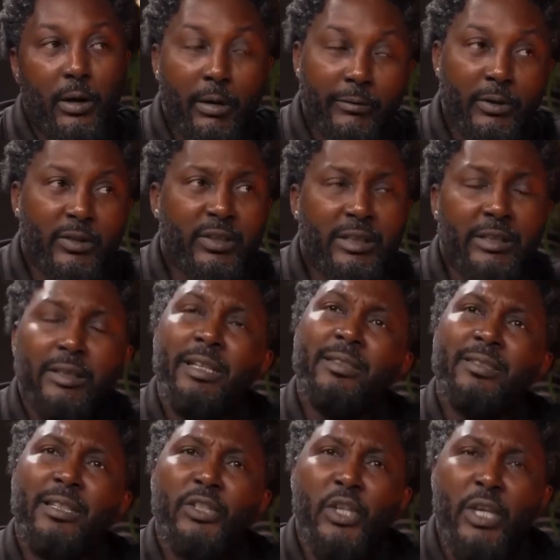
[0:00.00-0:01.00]
Obviously,
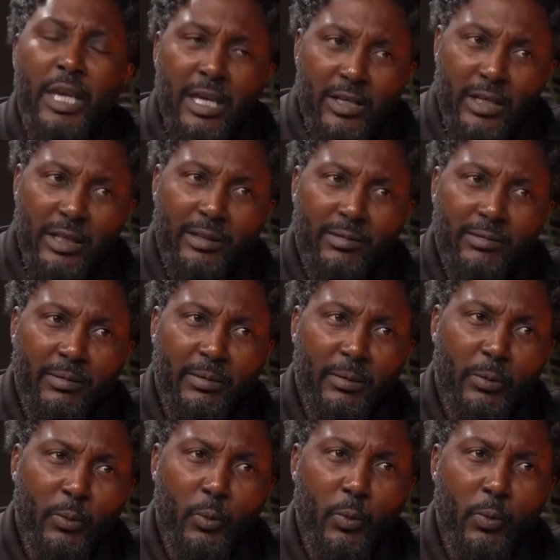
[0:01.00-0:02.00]
things are changing
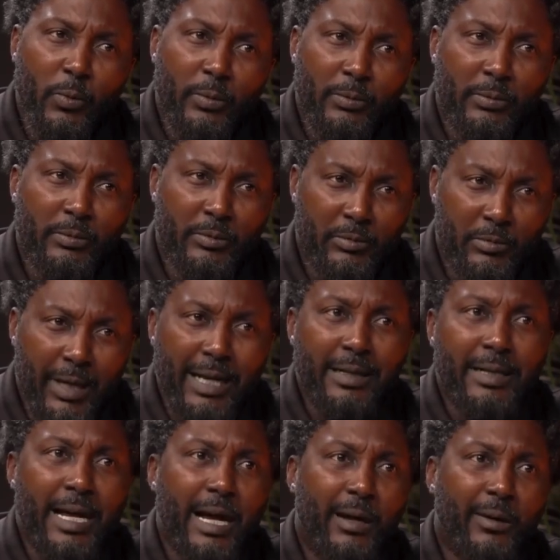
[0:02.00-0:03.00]

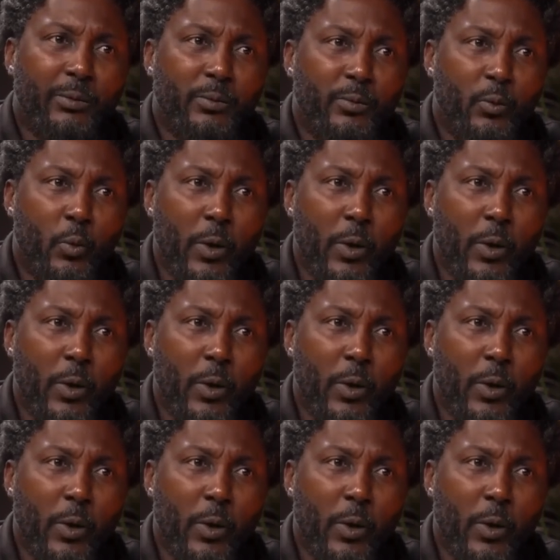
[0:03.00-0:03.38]
right now